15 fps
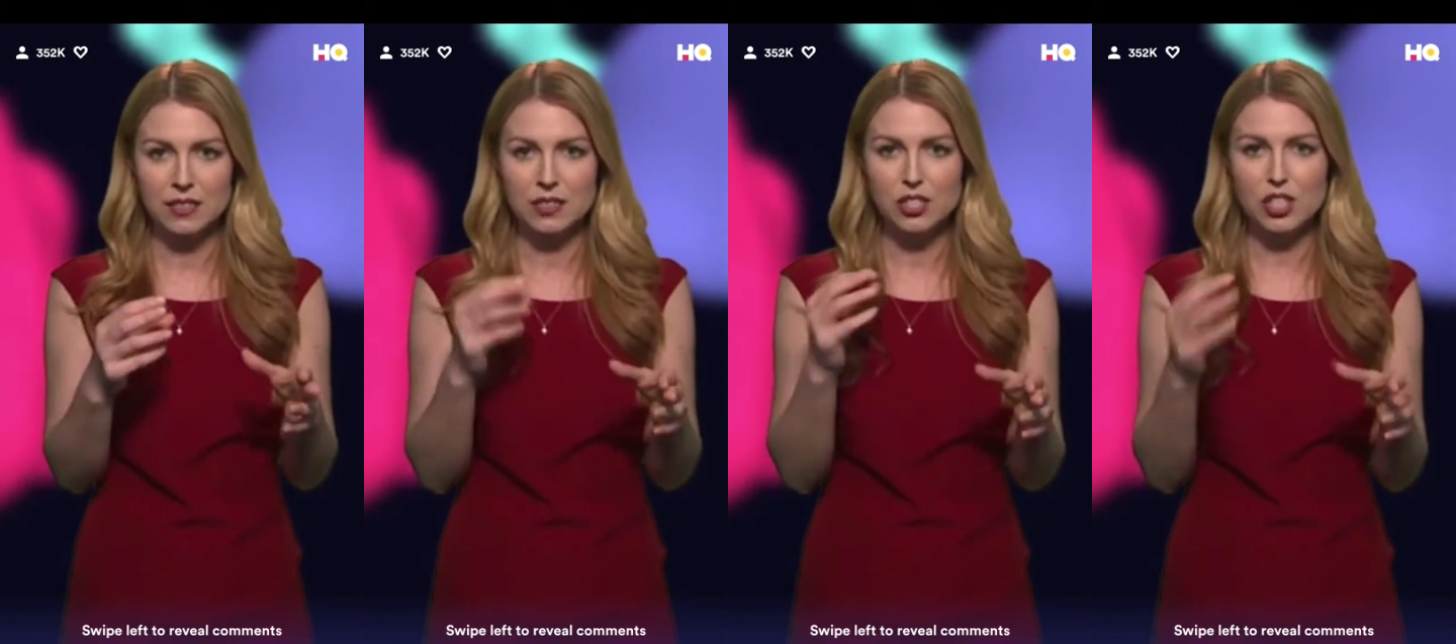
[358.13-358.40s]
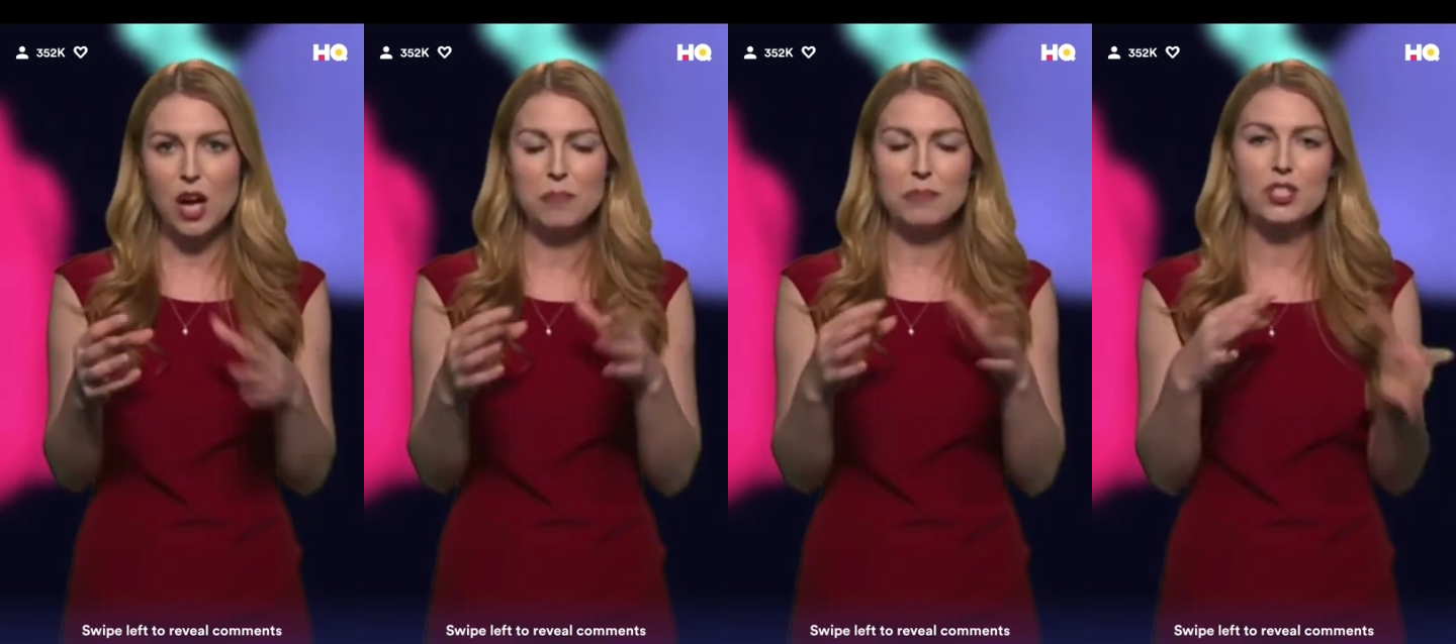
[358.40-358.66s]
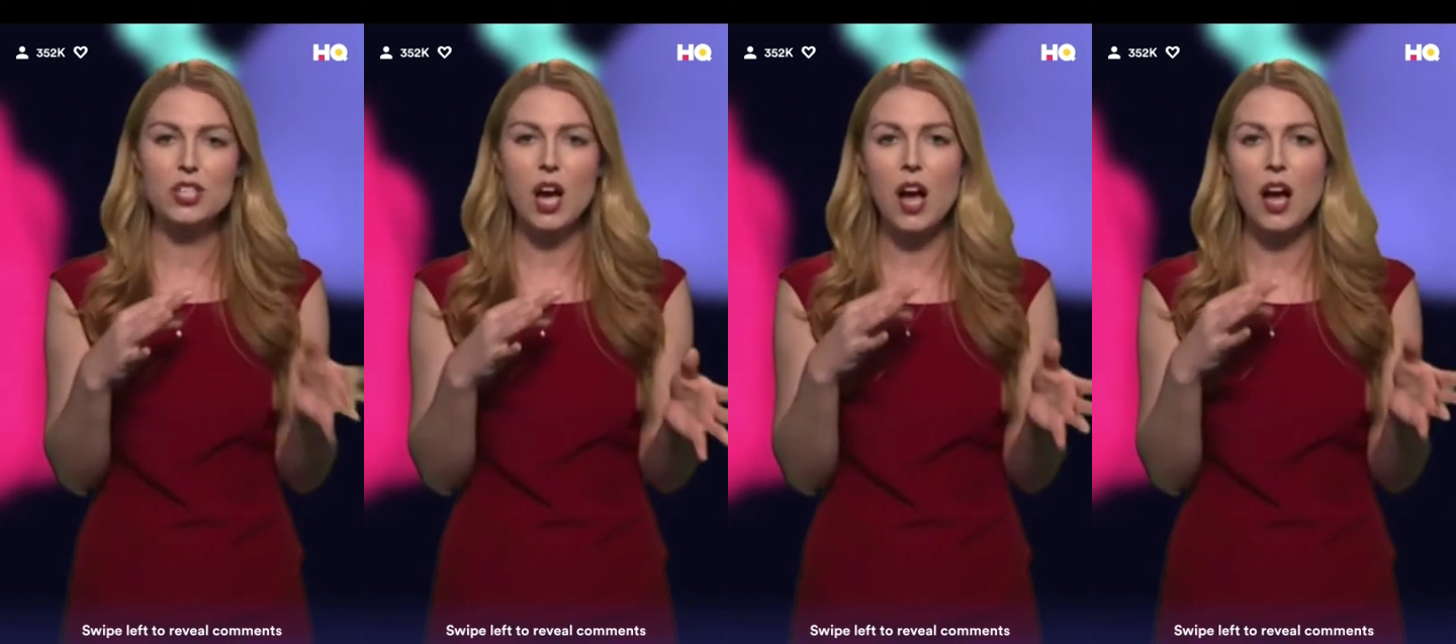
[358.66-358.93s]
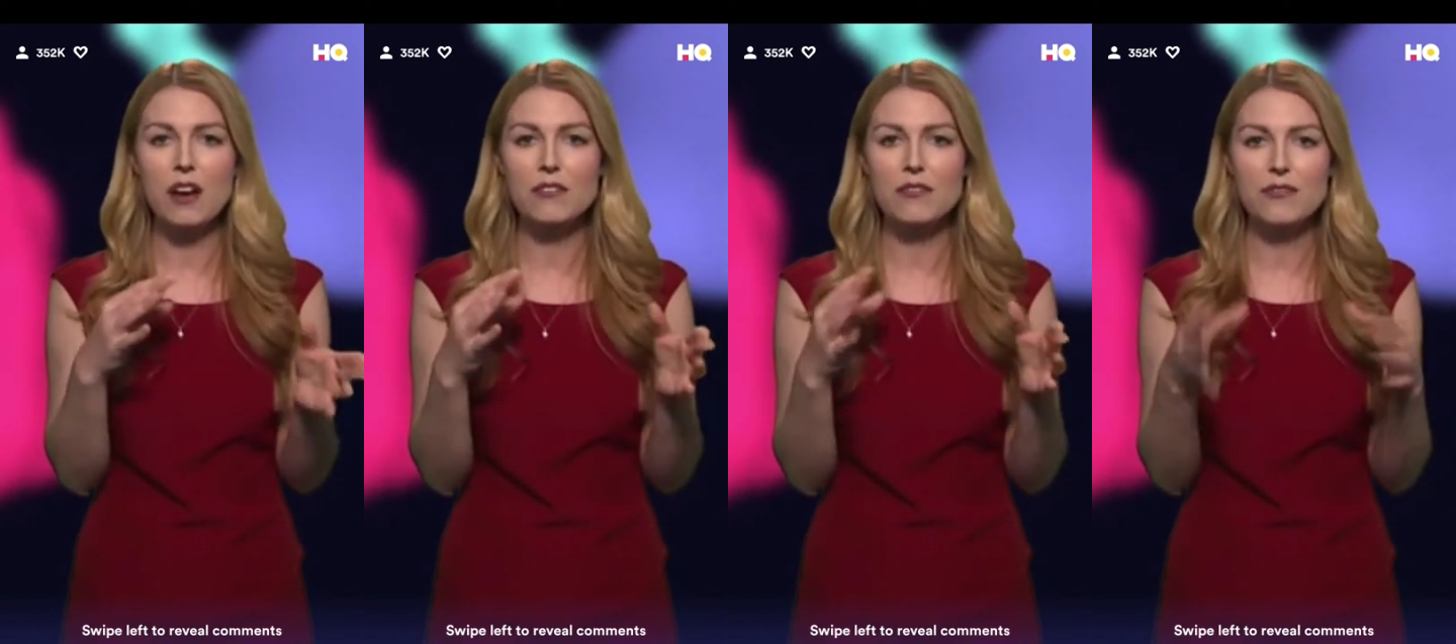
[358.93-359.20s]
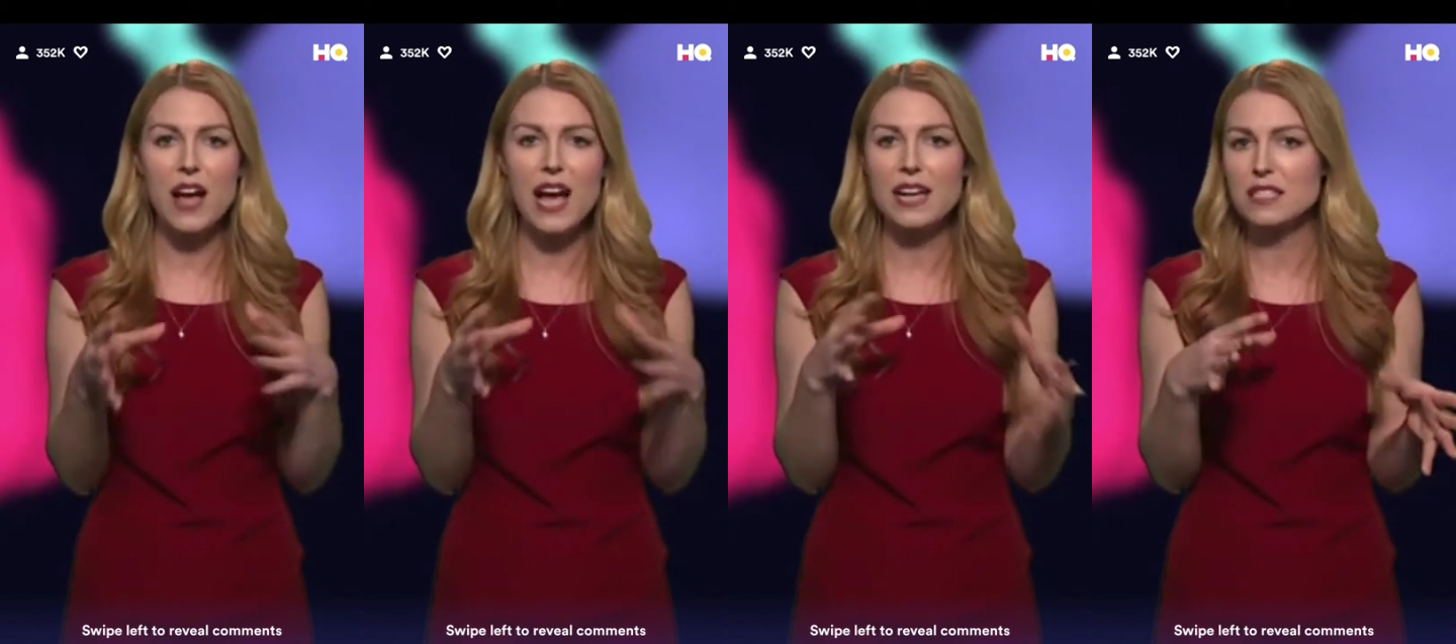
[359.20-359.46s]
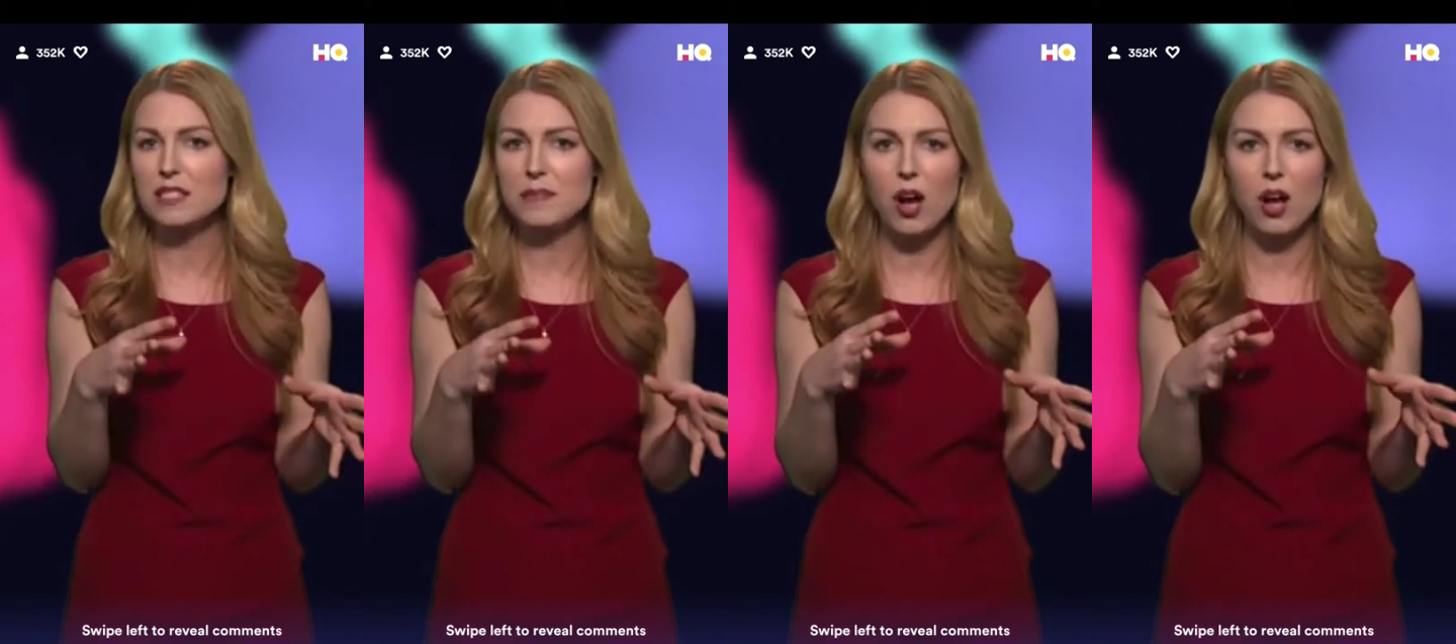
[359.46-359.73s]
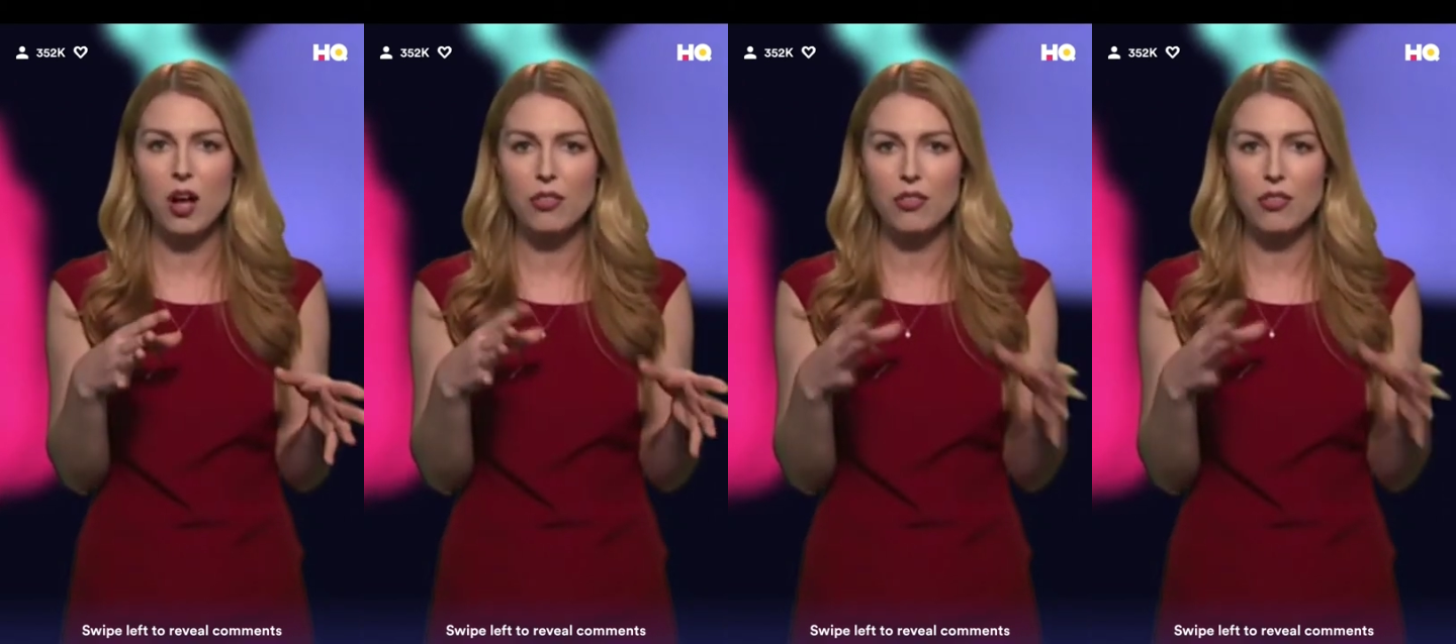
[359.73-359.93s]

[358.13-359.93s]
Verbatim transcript: jump dog fast small